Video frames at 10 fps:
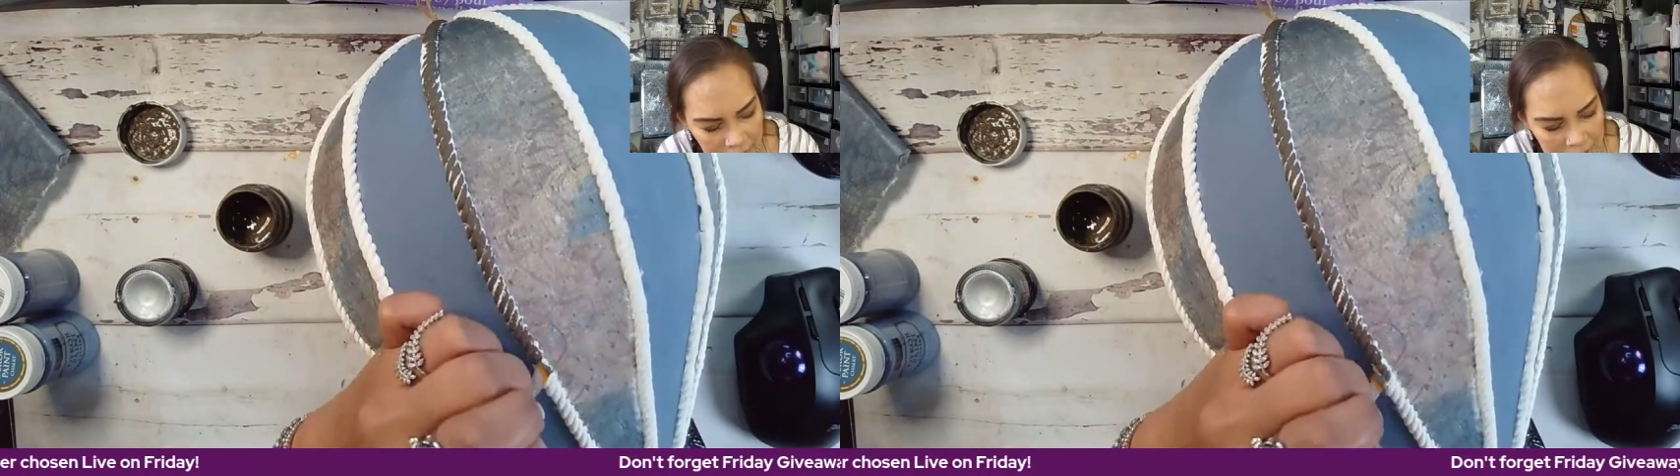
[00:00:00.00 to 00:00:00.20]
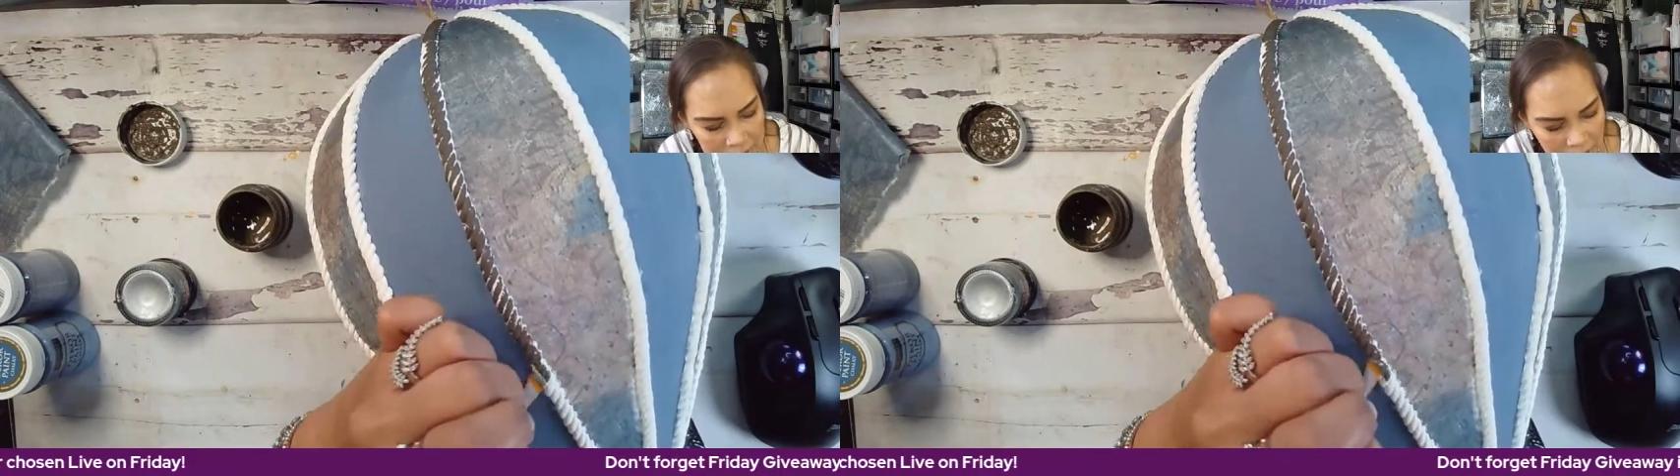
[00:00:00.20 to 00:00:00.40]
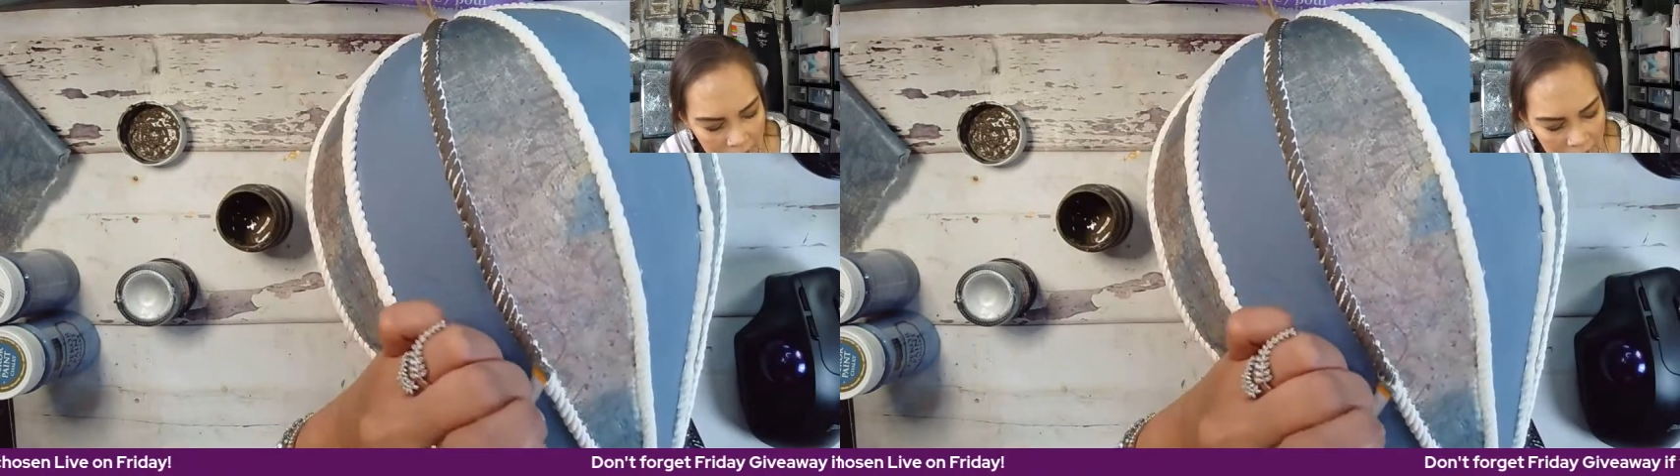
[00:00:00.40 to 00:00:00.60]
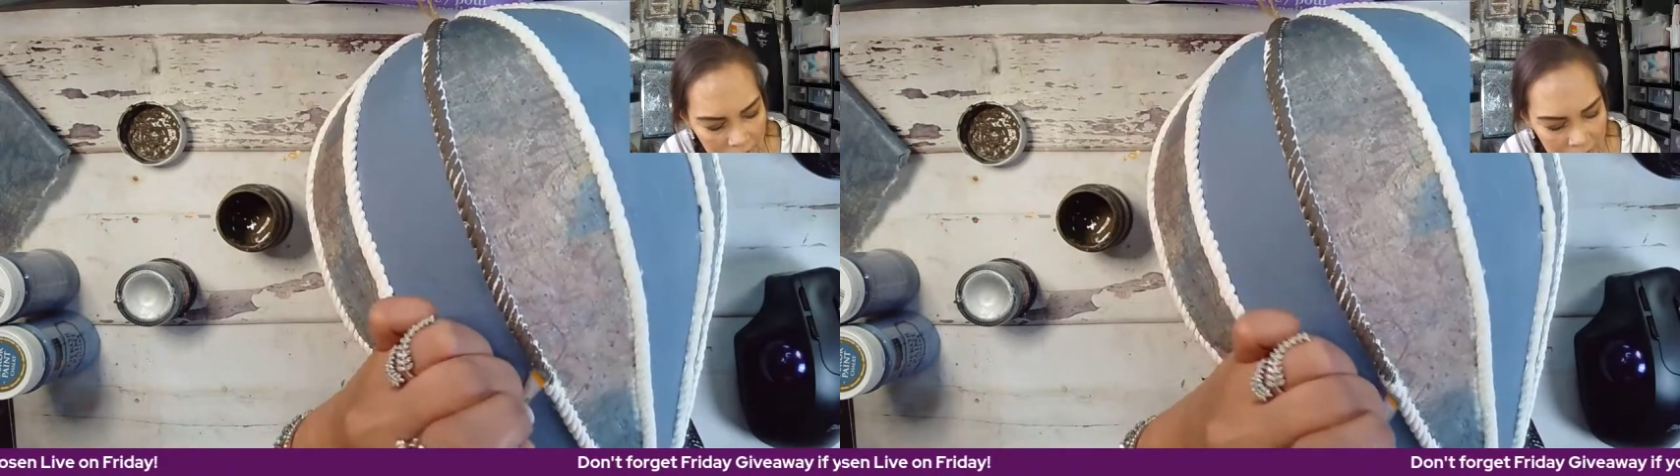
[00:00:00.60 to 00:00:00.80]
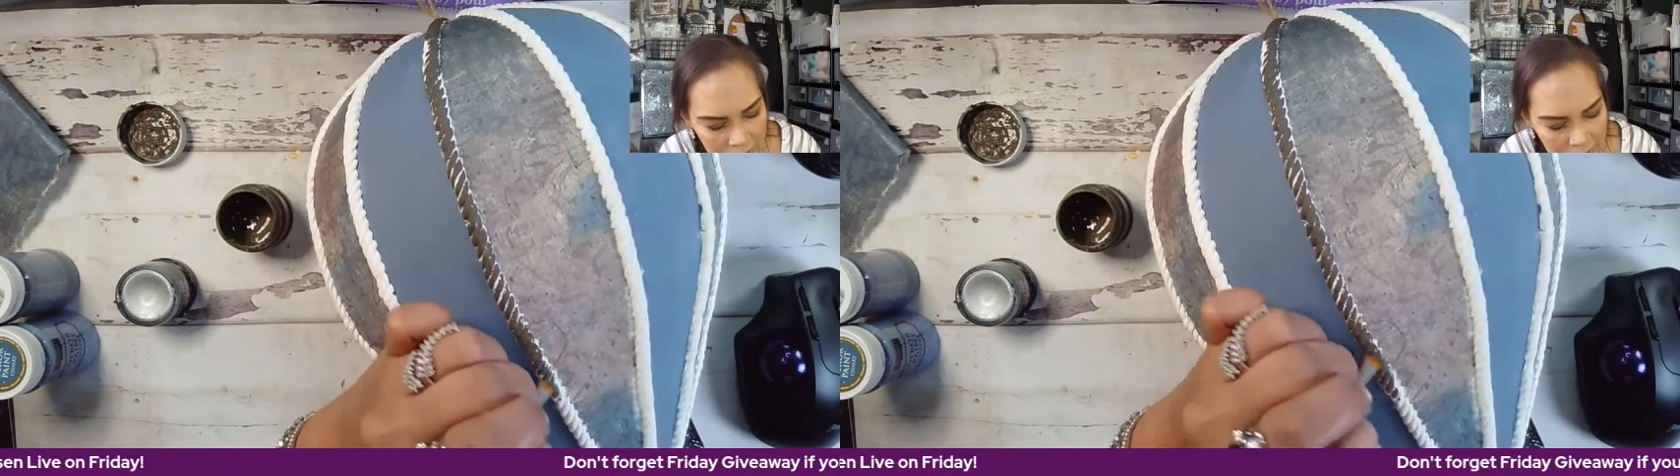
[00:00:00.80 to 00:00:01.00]

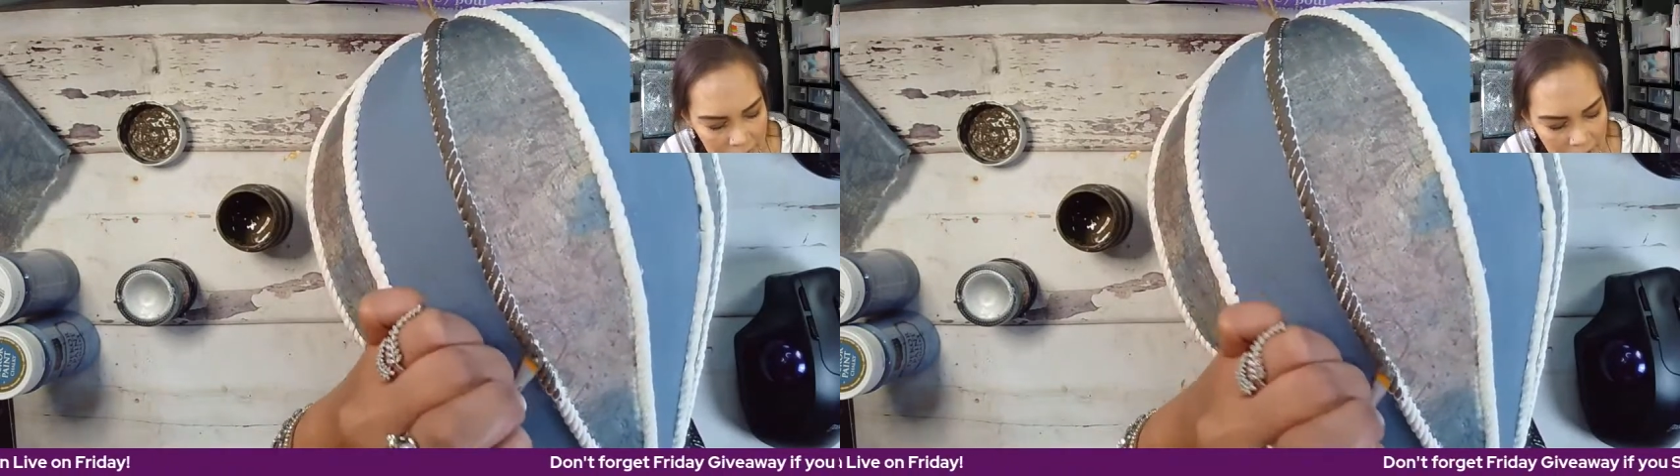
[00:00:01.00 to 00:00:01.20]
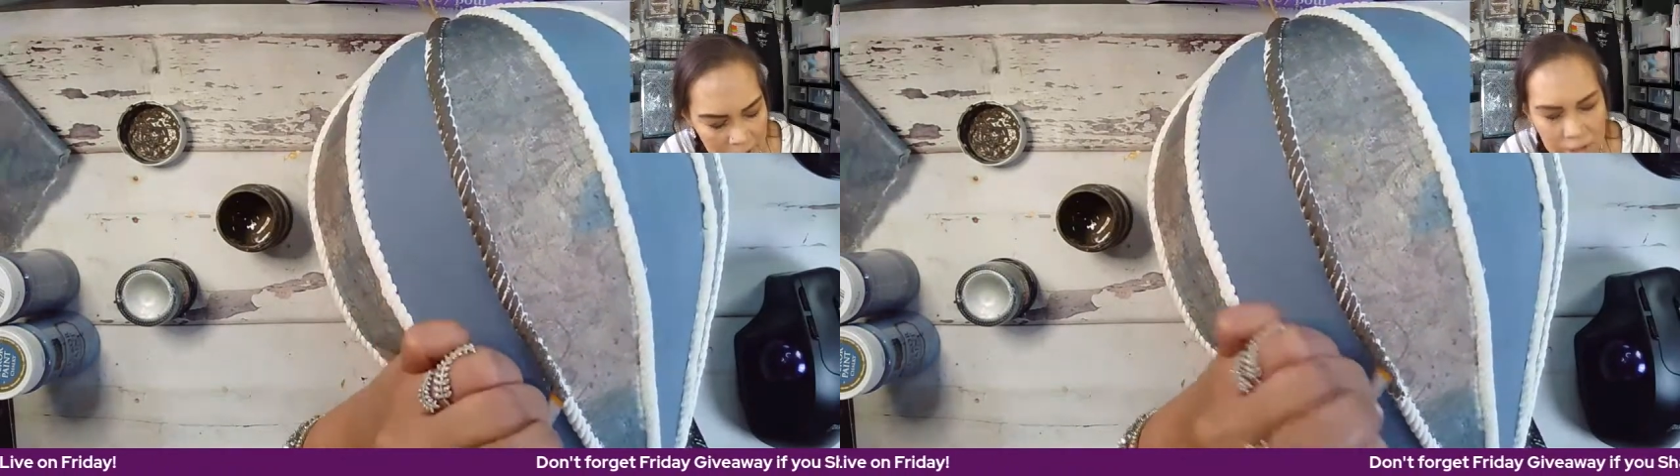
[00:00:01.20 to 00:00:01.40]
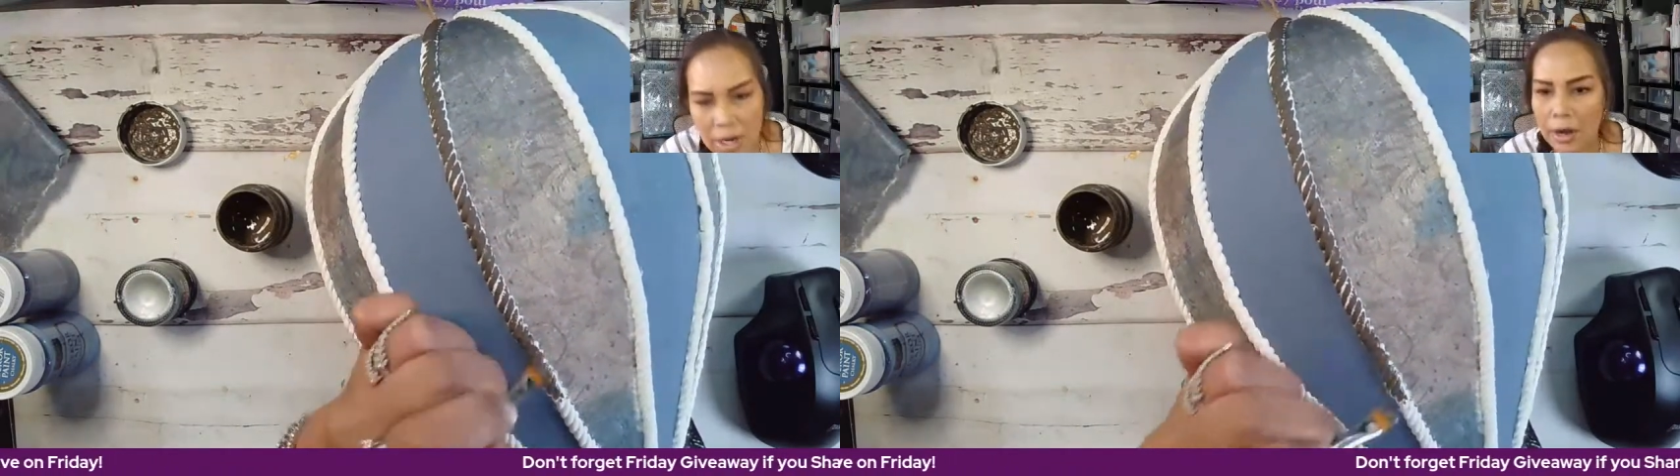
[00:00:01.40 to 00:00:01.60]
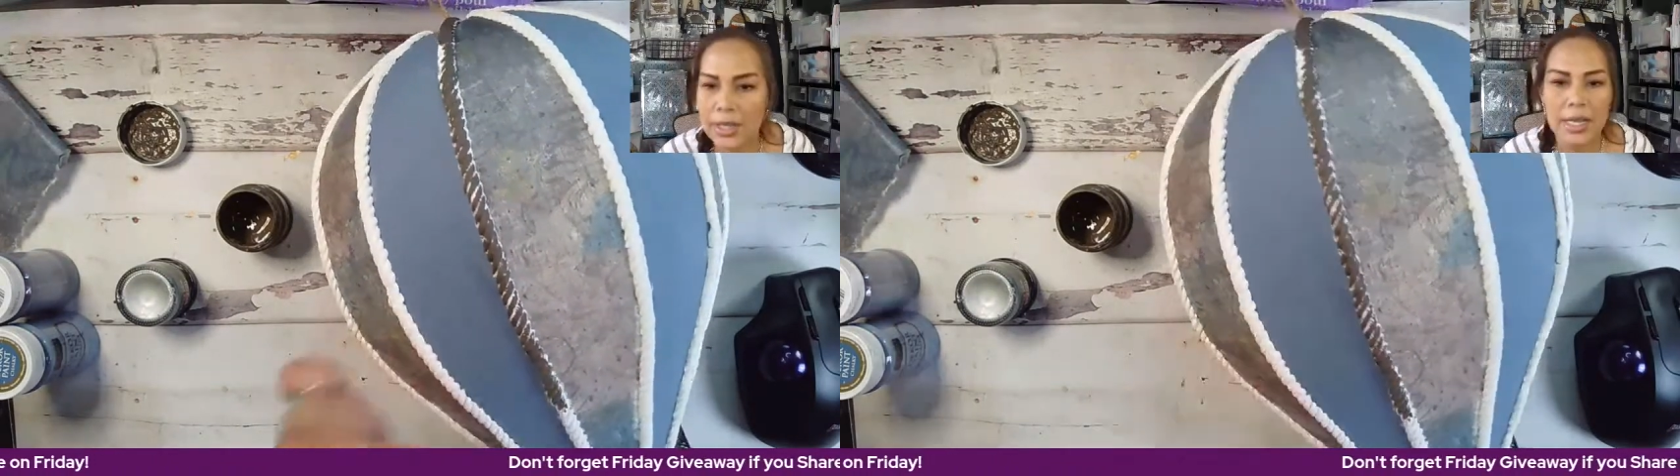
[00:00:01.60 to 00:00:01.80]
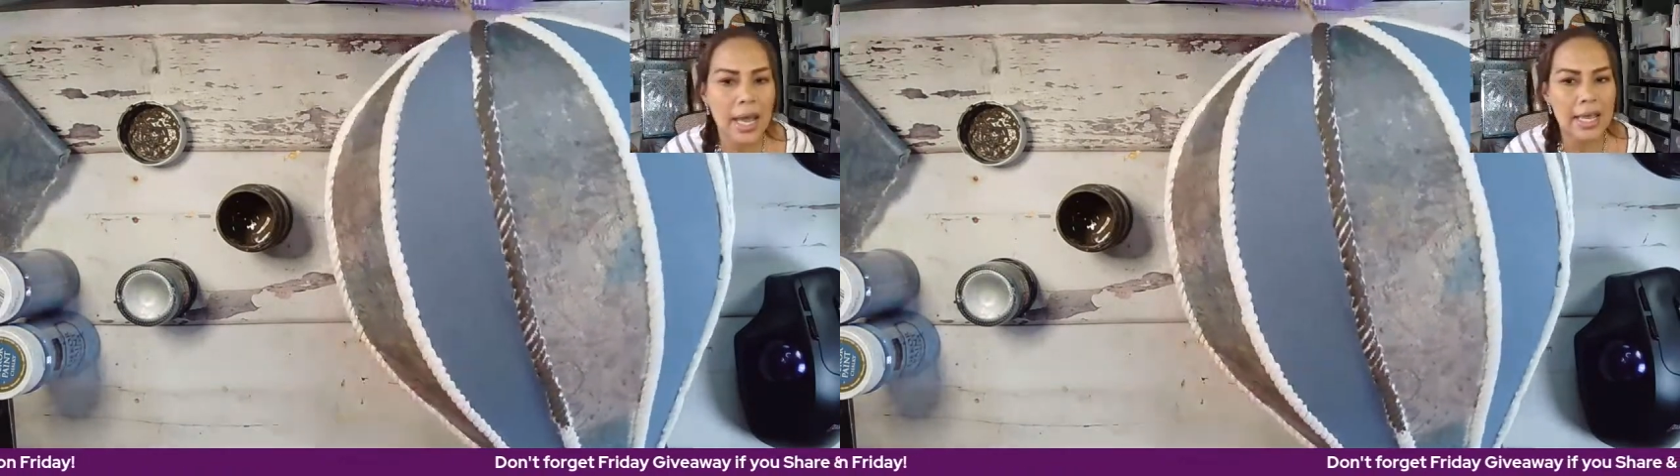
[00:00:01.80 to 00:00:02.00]
So, sorry,
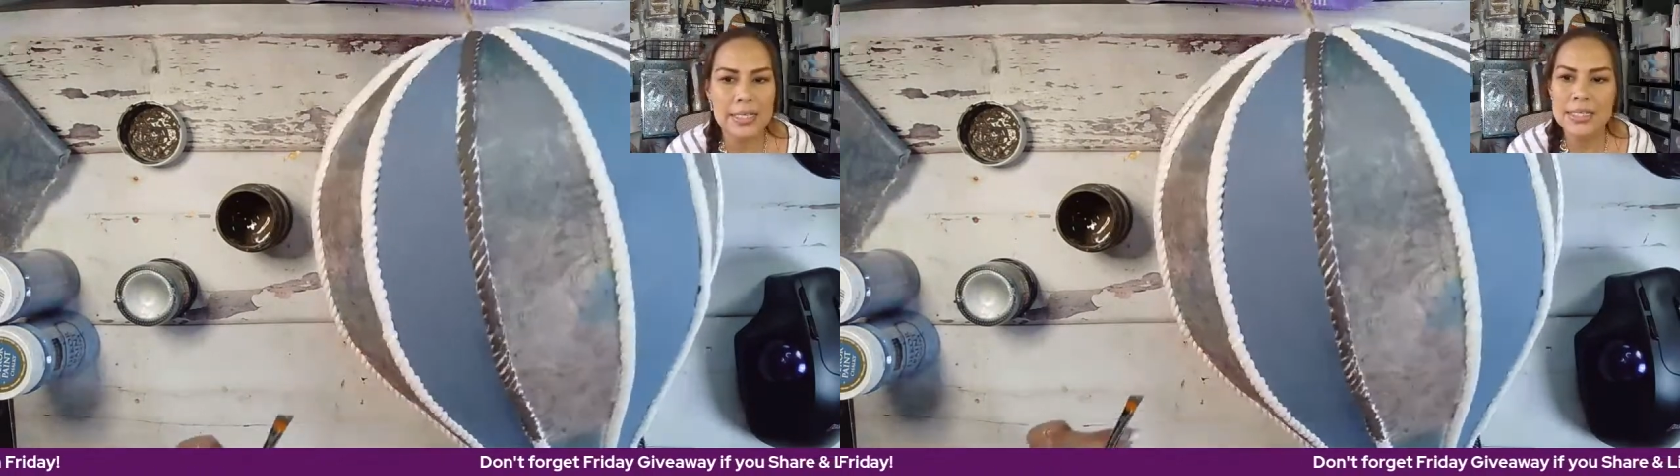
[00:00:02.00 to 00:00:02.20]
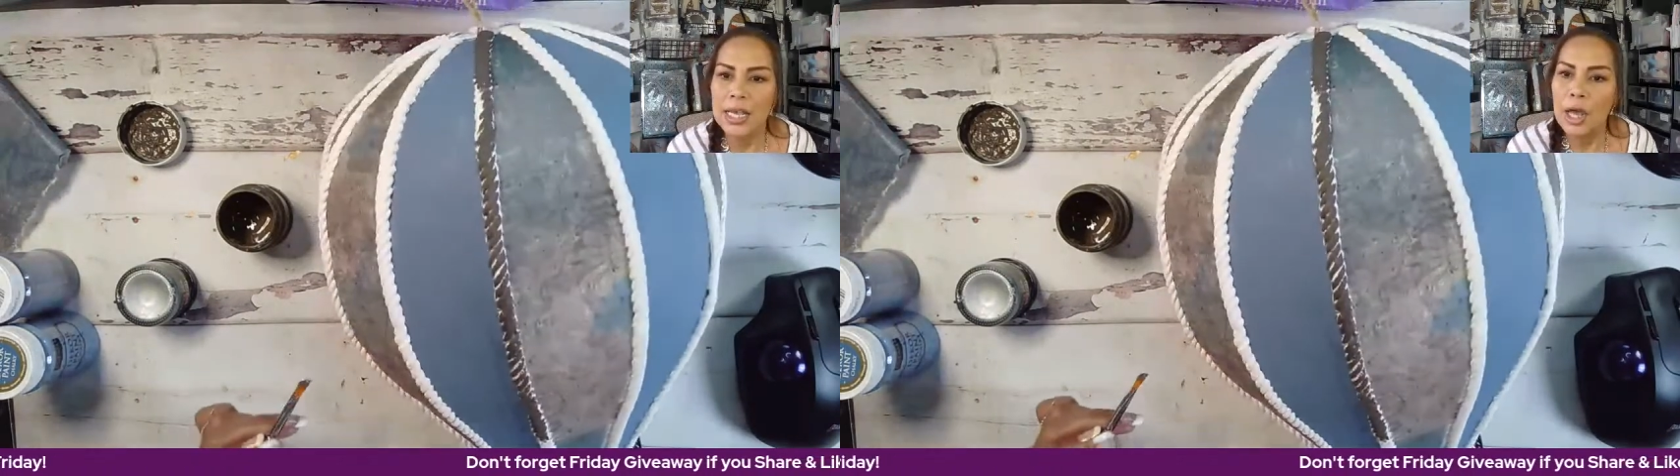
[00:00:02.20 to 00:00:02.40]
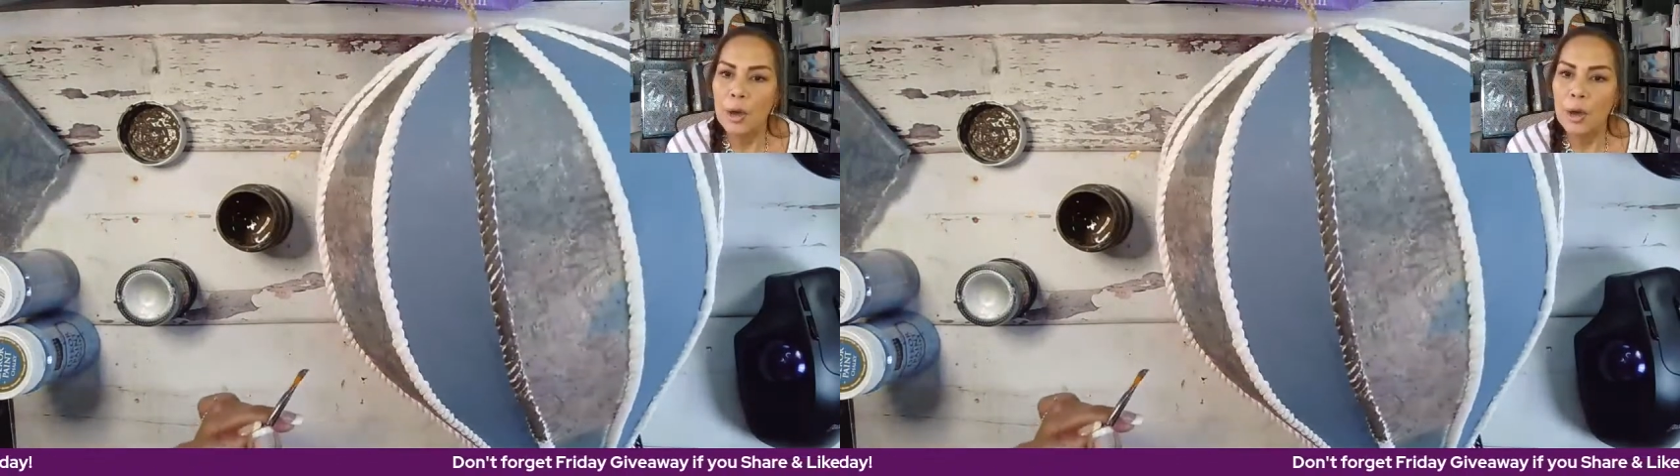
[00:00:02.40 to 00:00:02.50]
you guys.